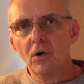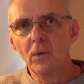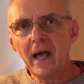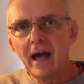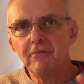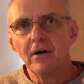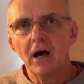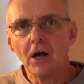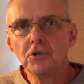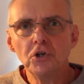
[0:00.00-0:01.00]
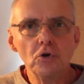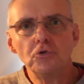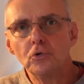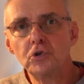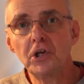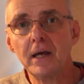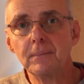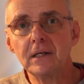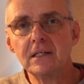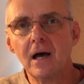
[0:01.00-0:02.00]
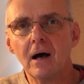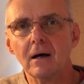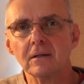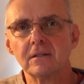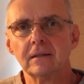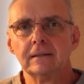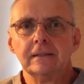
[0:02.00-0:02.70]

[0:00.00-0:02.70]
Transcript: we have unusual shaped guitars,